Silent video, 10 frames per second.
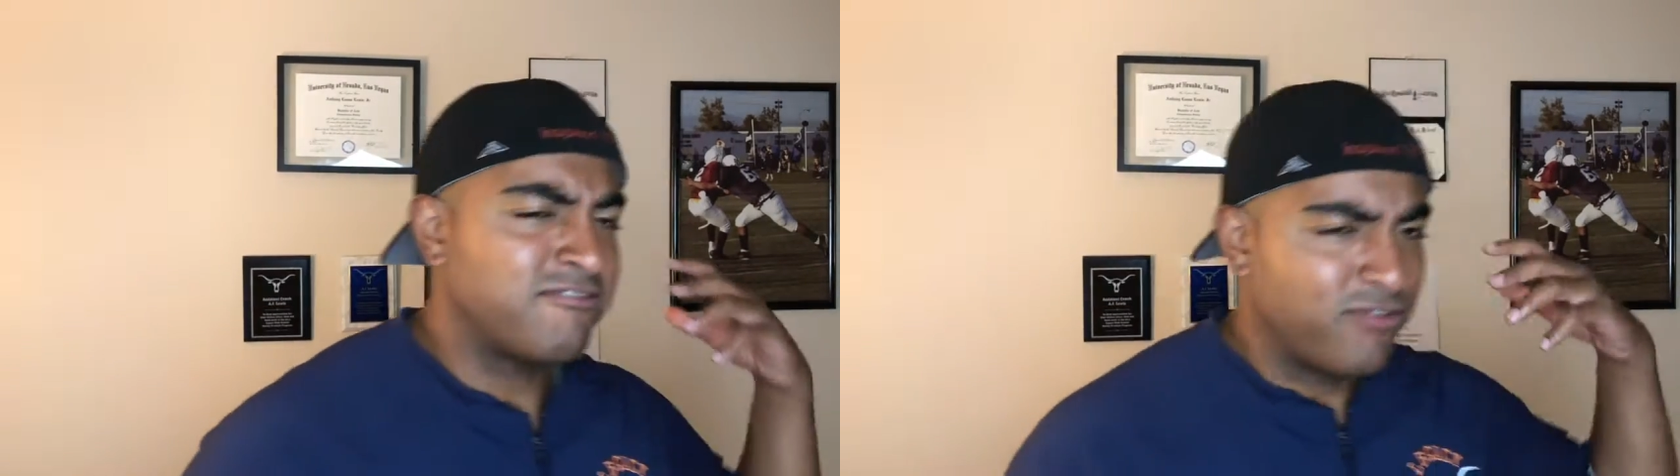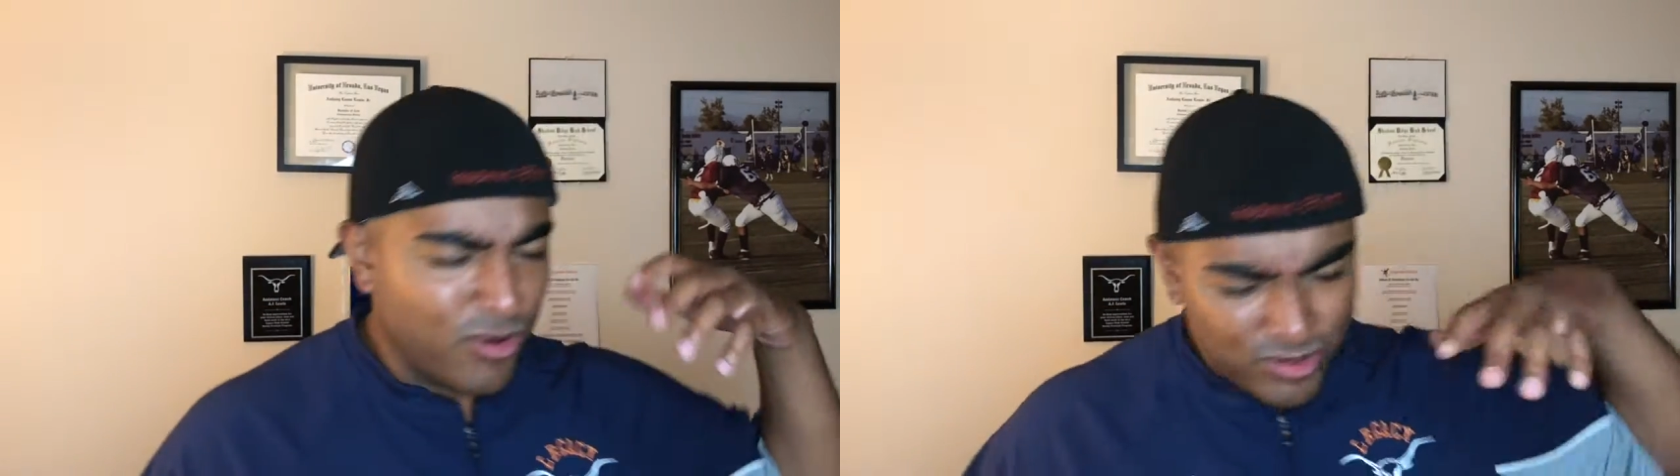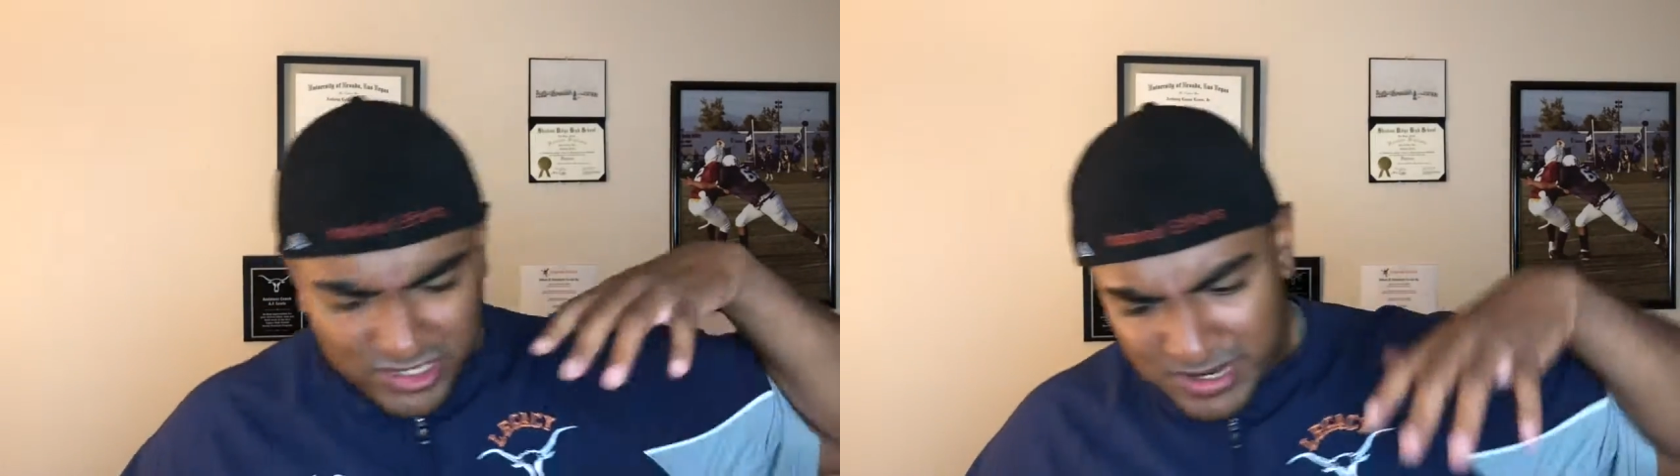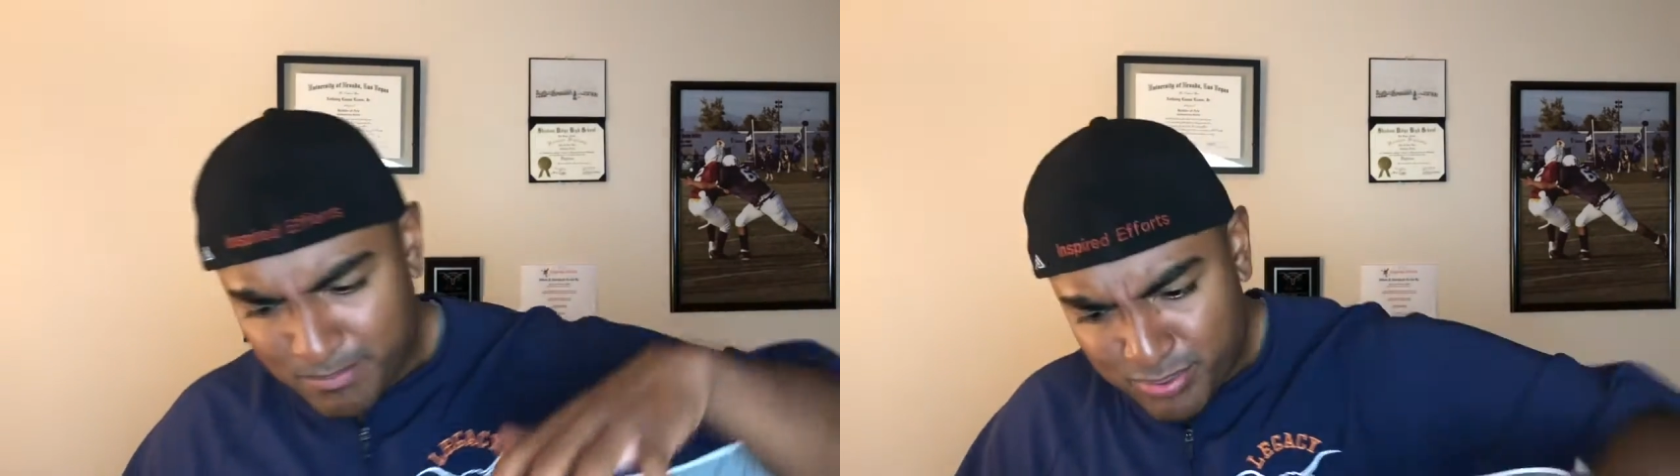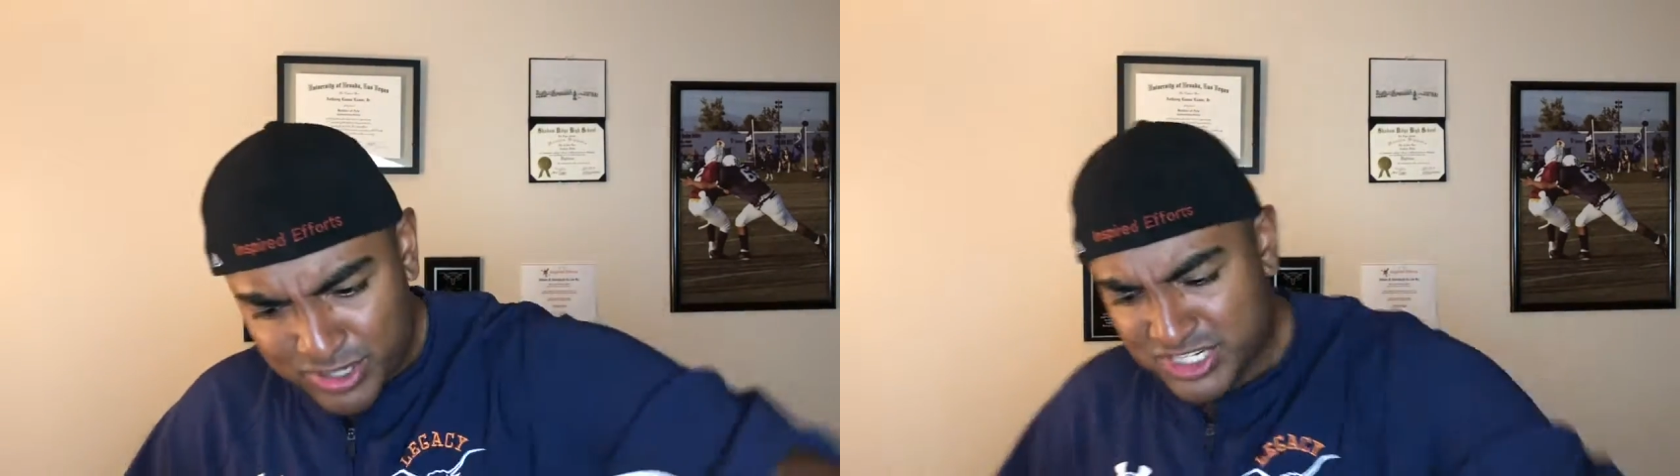forth, and
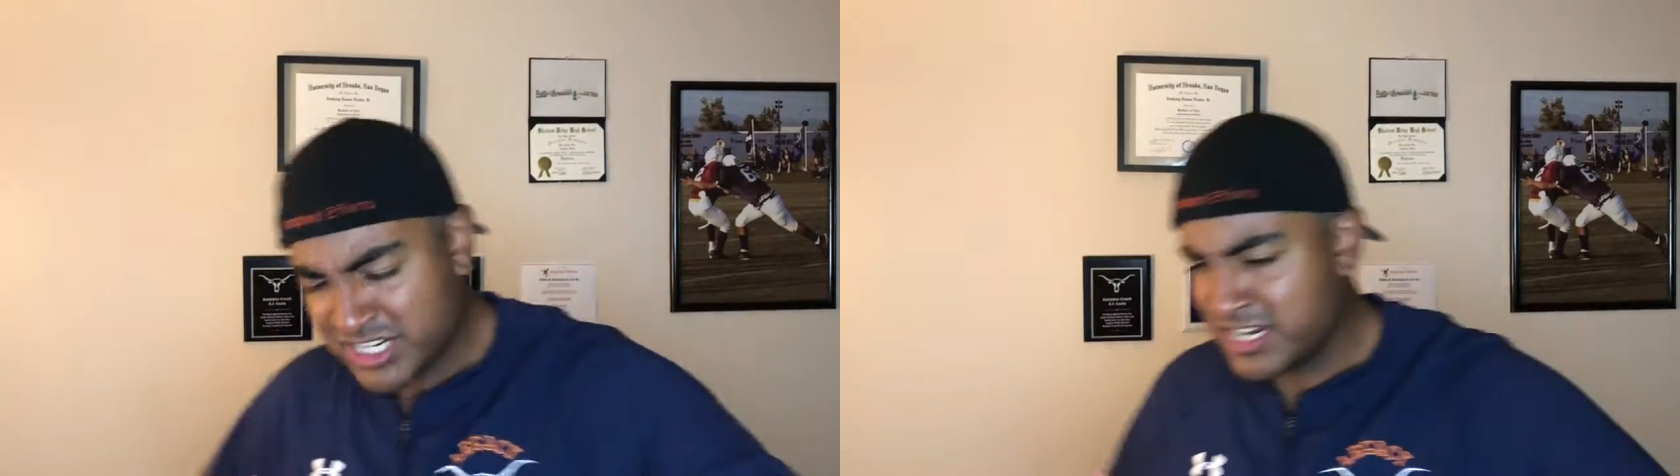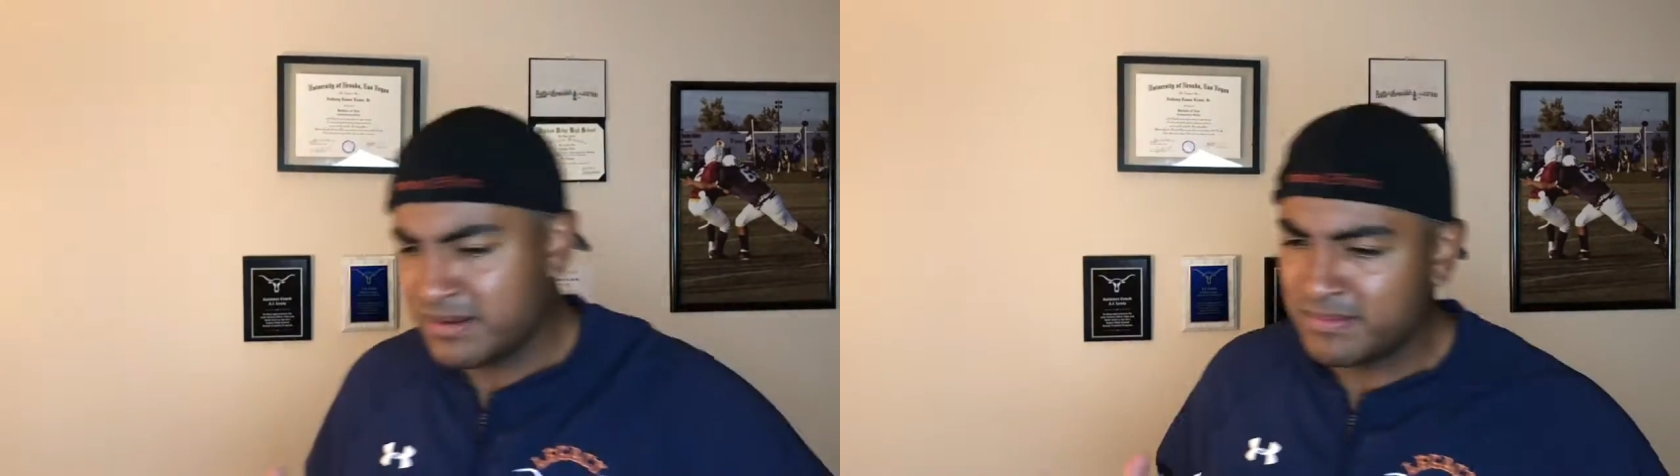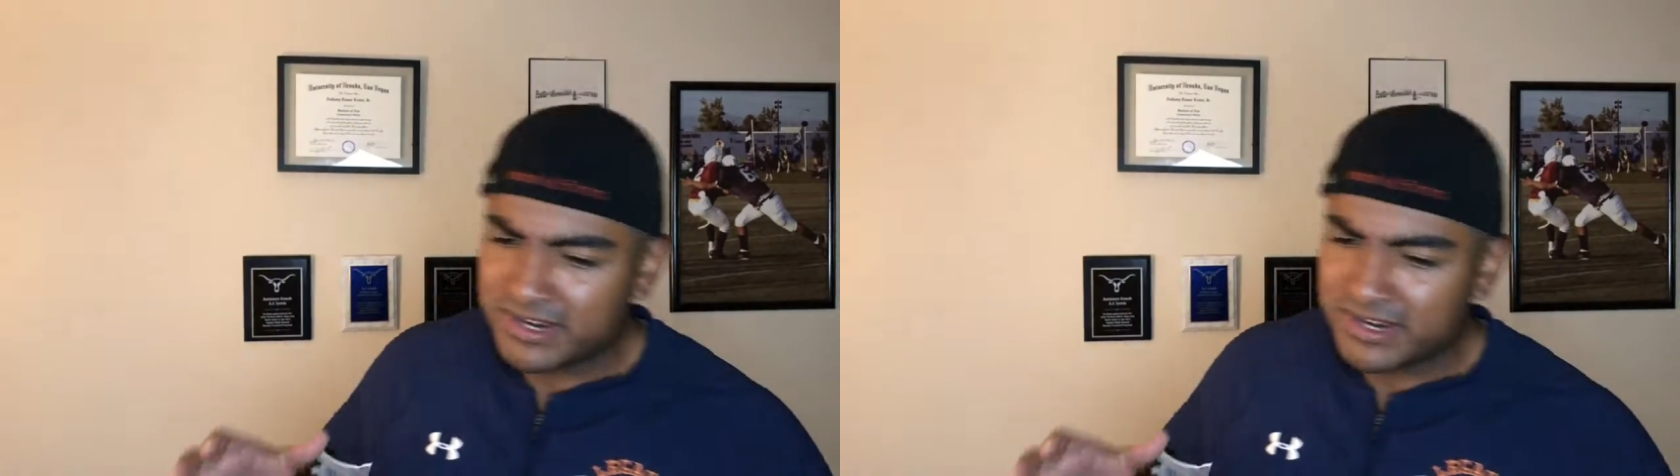I'm pushing him,